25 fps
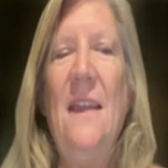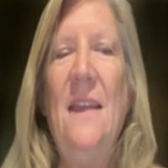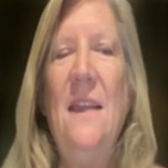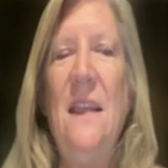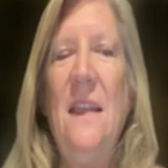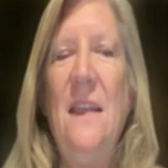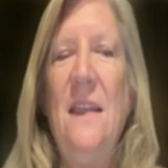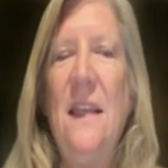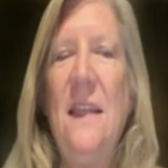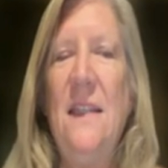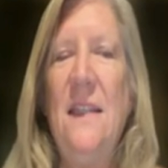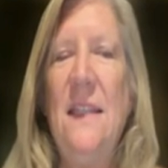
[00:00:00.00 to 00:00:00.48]
in
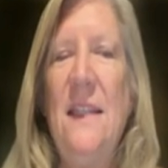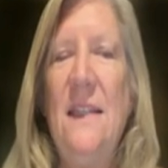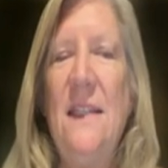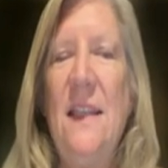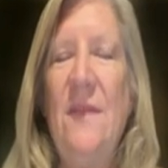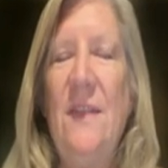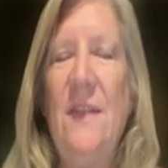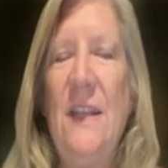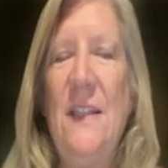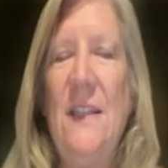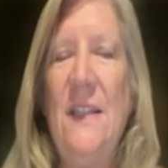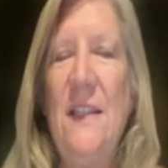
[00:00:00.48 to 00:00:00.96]

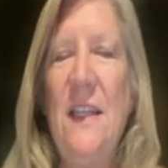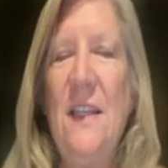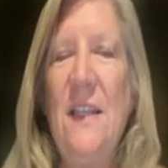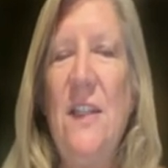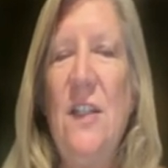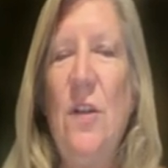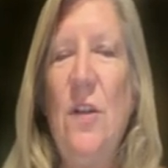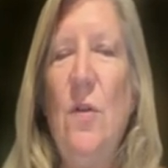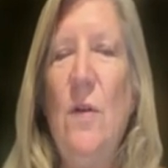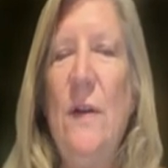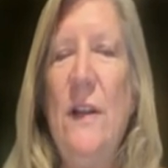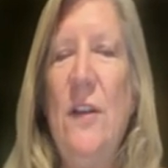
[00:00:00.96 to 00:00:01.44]

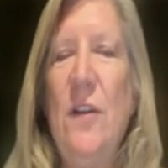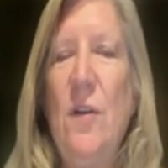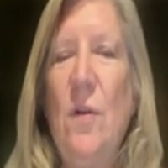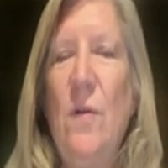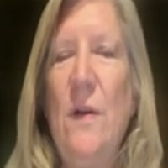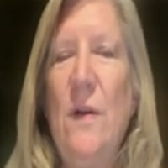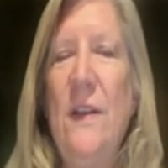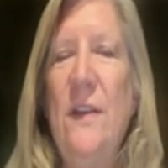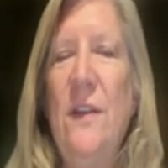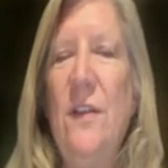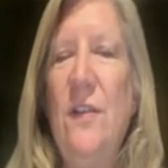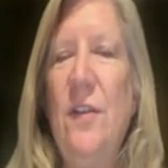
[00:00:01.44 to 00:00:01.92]
1976, Lloyd
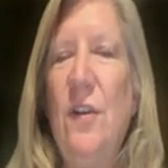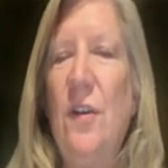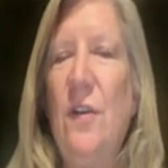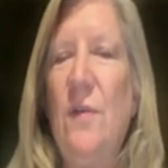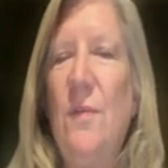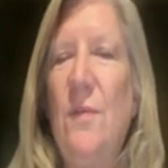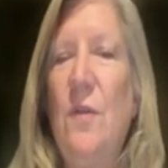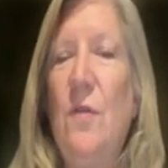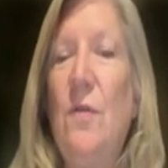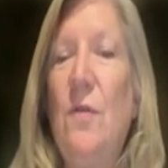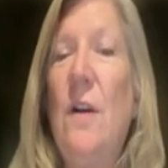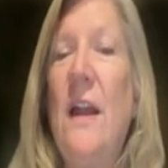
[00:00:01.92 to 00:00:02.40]
coined the
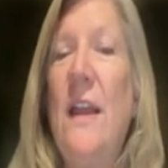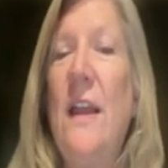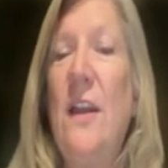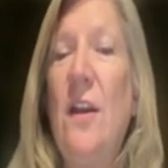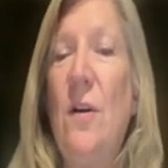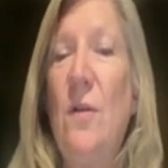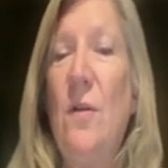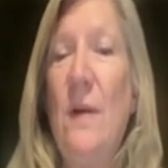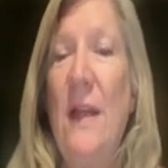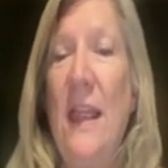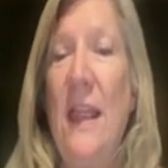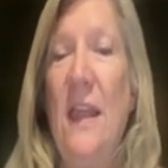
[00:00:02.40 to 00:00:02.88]
term
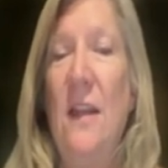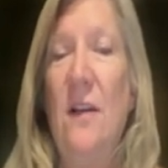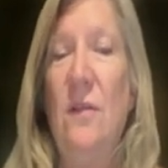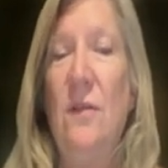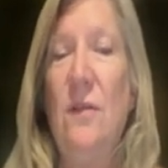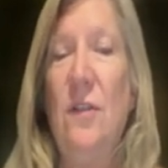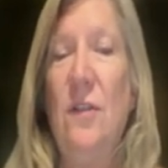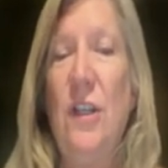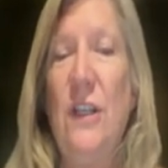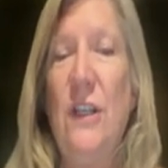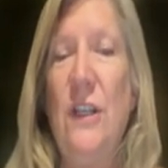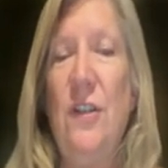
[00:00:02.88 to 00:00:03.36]

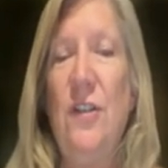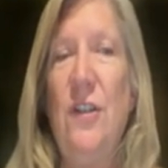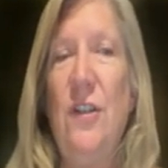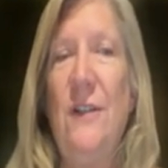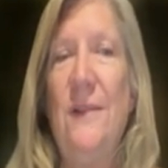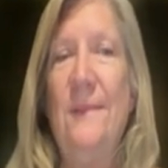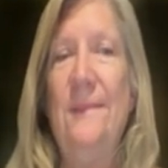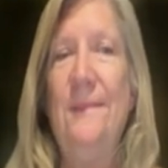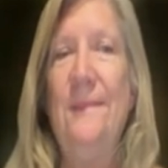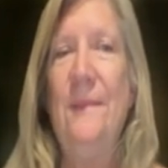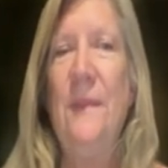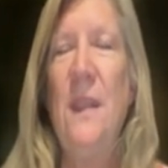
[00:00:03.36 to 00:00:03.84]

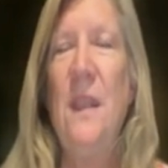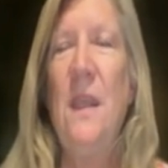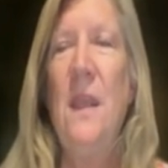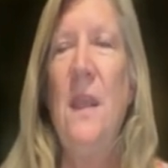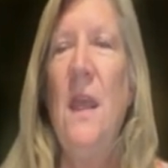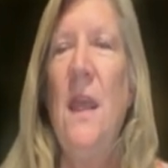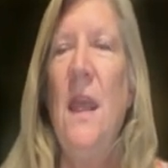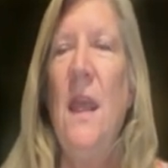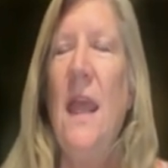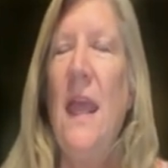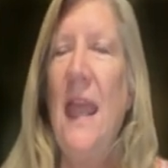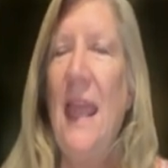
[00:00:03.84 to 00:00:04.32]
cryoanalgesia.
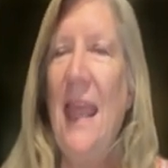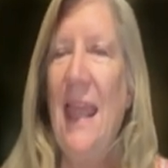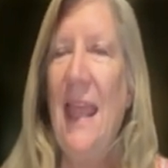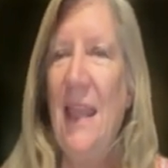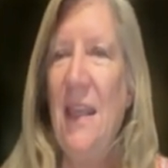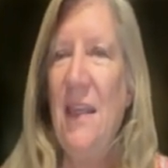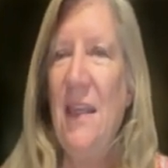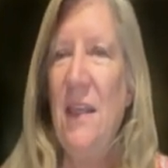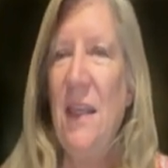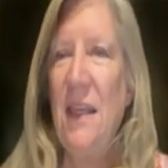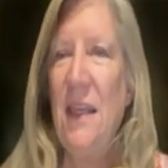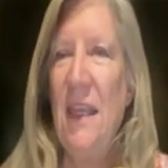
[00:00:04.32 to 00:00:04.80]

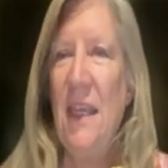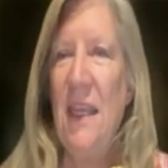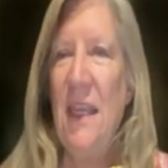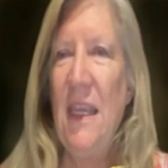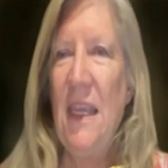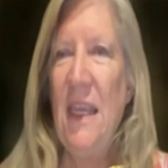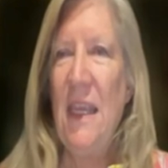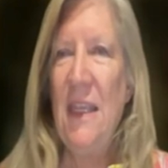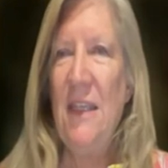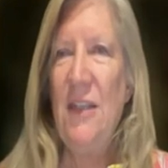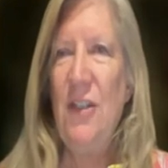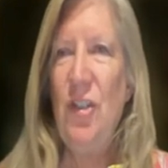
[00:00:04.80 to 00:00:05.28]
And
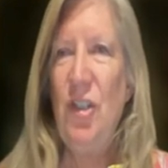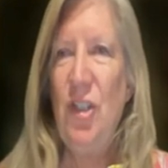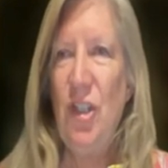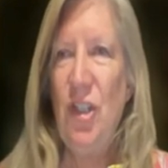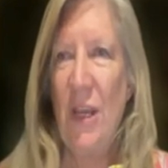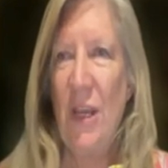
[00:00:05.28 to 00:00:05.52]
in